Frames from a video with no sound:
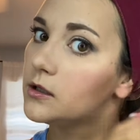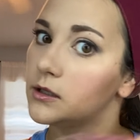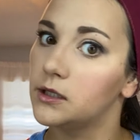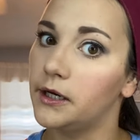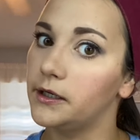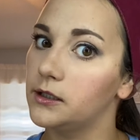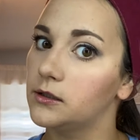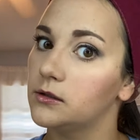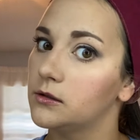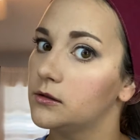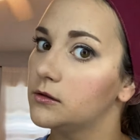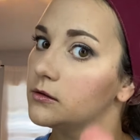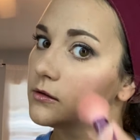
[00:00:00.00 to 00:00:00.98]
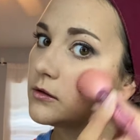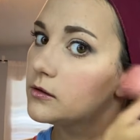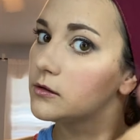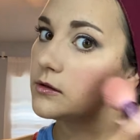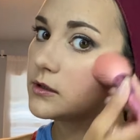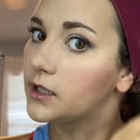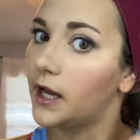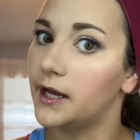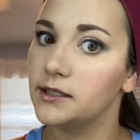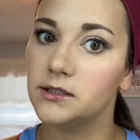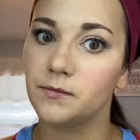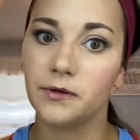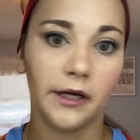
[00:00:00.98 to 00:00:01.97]
Like,
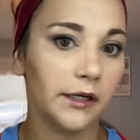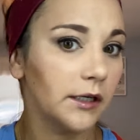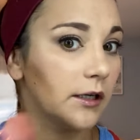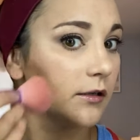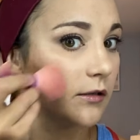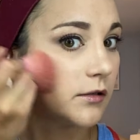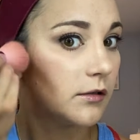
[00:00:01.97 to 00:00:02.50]
that's plenty.